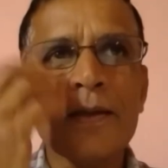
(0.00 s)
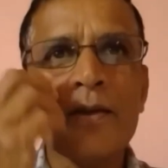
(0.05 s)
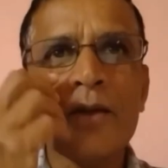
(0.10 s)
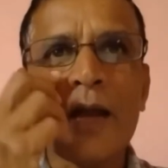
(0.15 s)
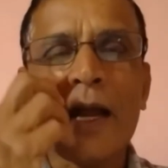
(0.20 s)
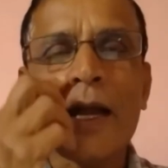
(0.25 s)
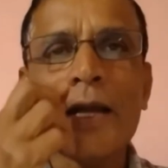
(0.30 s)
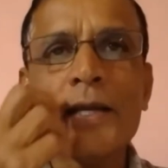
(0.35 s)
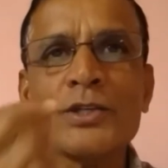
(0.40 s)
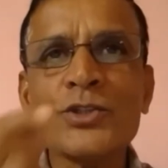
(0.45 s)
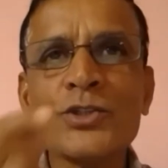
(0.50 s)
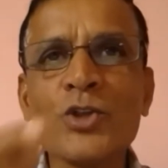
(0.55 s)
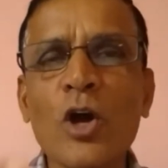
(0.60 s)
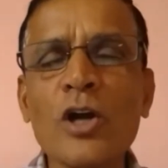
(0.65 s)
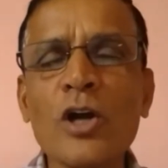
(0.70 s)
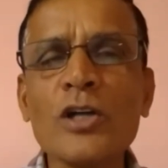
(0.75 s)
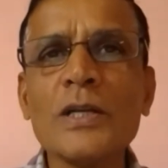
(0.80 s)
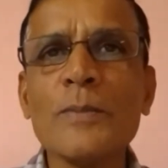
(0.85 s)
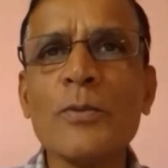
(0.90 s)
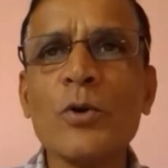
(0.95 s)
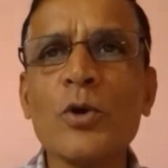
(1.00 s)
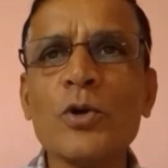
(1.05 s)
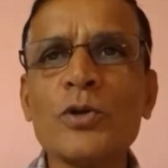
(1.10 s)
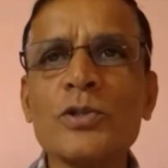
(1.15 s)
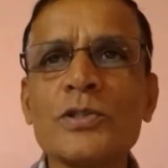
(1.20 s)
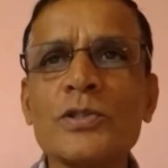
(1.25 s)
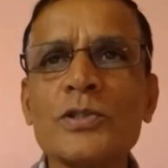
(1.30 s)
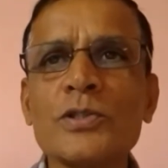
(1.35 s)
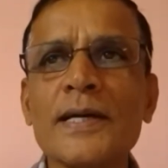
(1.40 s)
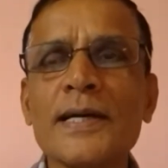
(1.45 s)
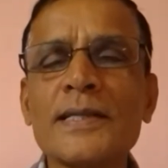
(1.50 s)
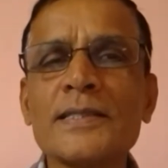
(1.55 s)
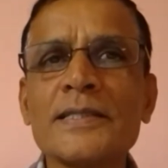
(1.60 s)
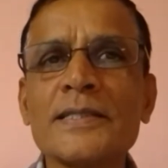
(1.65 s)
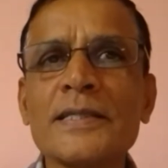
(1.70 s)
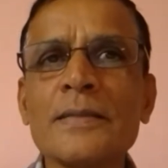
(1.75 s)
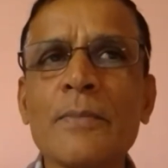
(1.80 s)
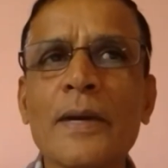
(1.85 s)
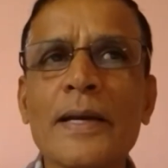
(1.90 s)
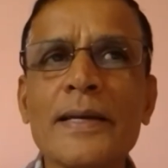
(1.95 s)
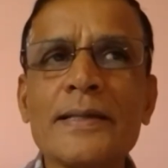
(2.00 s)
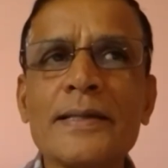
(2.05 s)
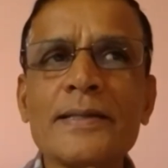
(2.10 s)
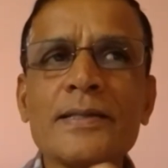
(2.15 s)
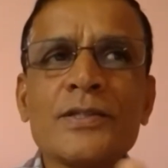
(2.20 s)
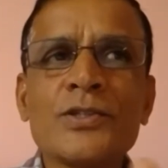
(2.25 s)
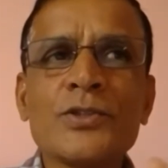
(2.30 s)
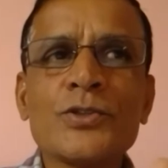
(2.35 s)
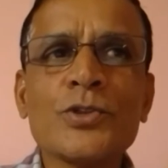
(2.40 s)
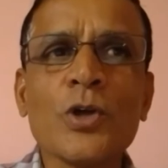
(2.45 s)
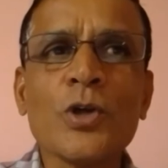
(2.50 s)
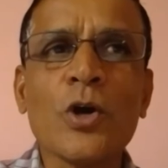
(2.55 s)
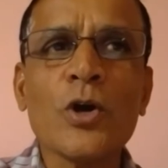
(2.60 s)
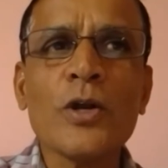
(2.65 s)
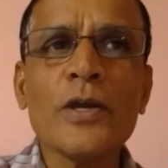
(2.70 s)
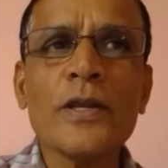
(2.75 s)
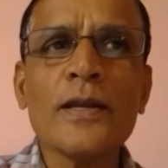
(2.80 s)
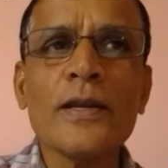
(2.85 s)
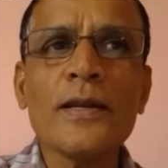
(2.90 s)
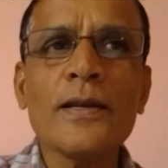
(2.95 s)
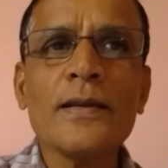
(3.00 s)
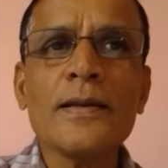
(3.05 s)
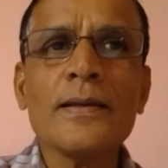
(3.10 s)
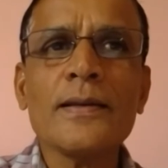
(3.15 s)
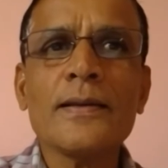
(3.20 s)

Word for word: I talked about that in my soil,